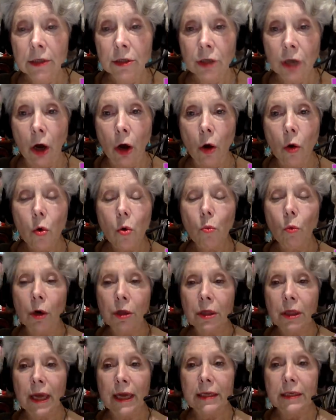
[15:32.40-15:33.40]
So,
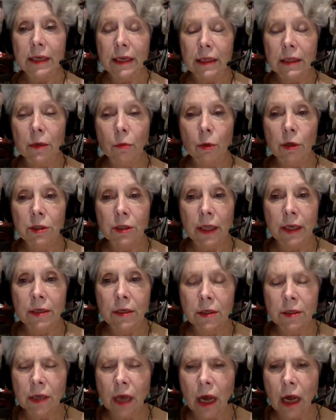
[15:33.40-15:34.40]
what they did was they
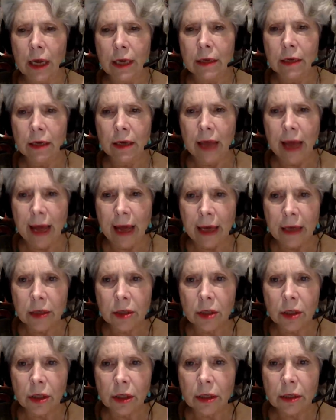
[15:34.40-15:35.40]
designed an
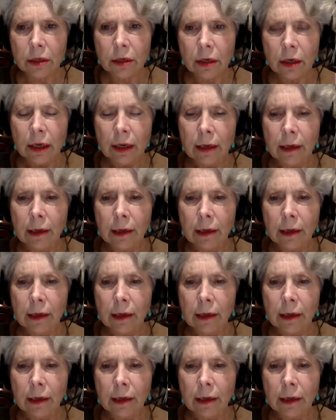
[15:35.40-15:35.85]
excellent